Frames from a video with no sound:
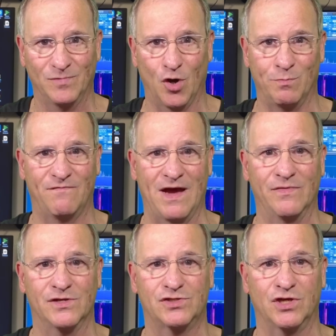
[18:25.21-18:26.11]
Hope you
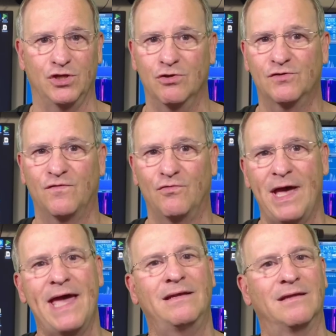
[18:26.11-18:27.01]
found this useful
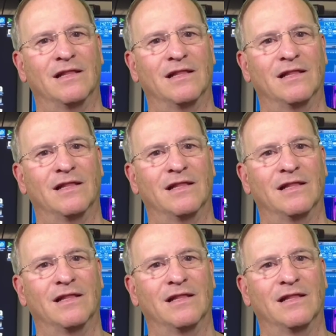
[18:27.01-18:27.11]
and